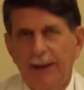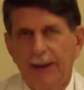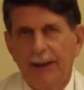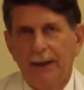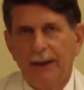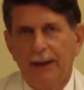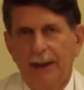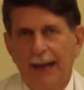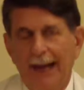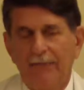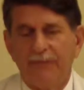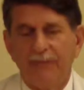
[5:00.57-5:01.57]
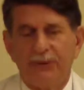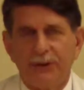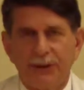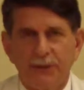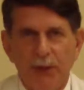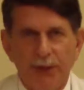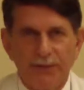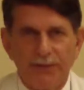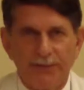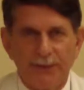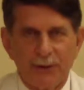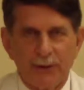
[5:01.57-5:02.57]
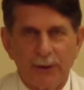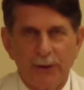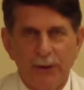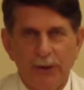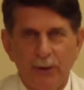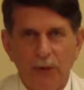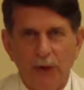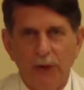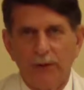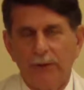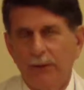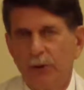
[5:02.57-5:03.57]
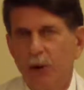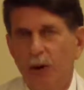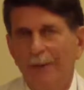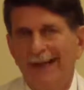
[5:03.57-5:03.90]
Uh, after six months, if things are going well, you call